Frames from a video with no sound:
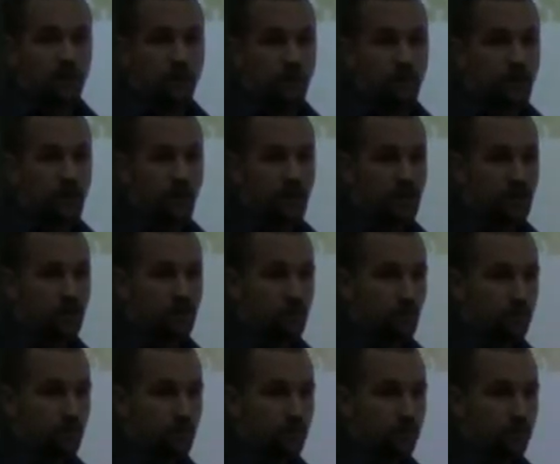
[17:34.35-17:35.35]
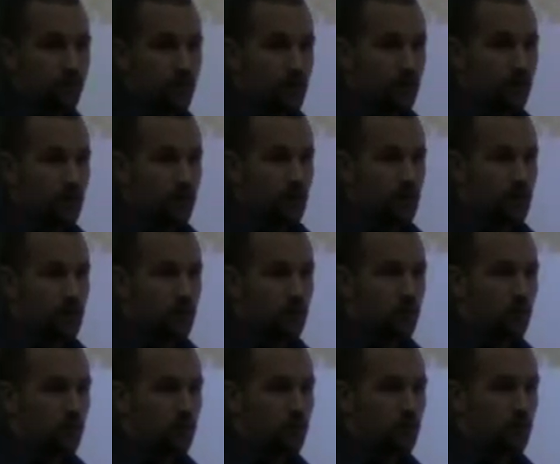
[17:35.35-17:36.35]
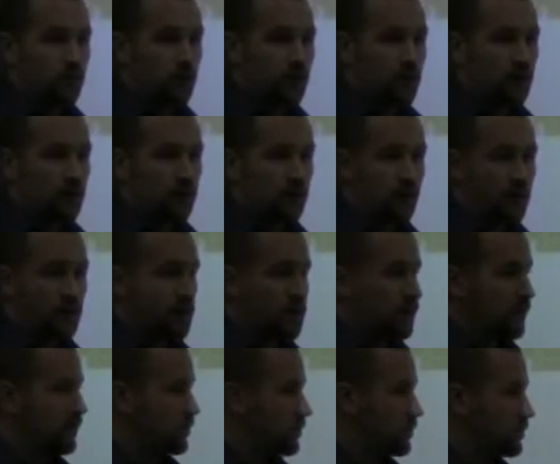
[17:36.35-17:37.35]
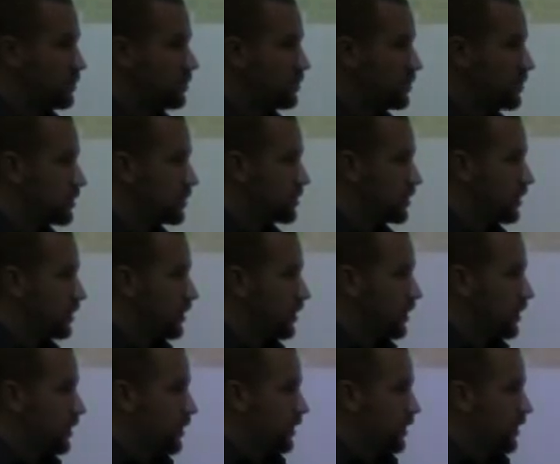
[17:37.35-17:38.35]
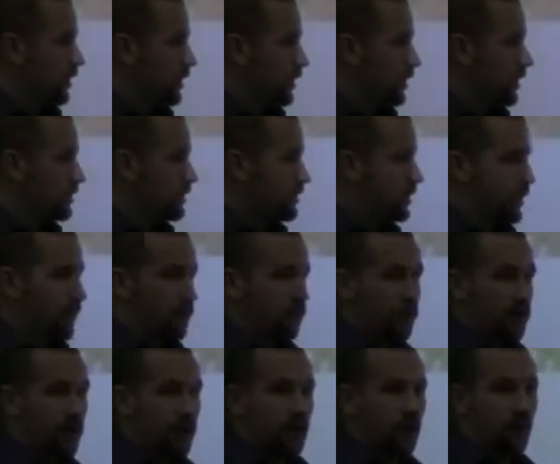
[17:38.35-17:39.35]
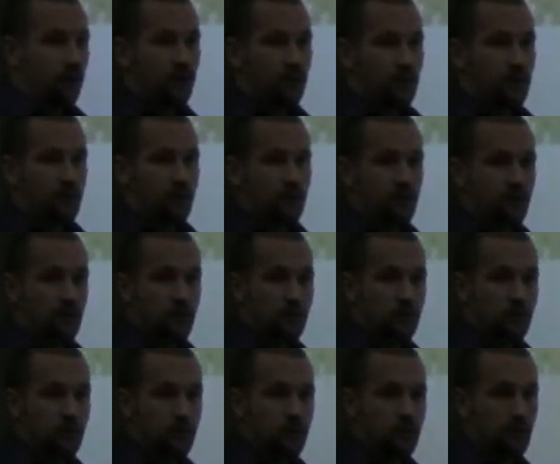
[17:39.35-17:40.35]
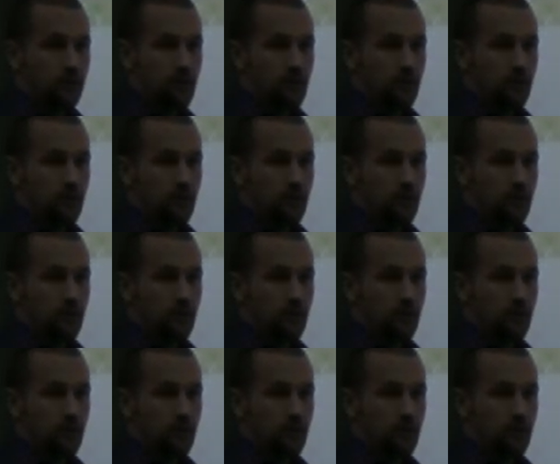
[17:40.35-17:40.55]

at the hospital. And they were very bright and very keen students. And I said, how can I help these students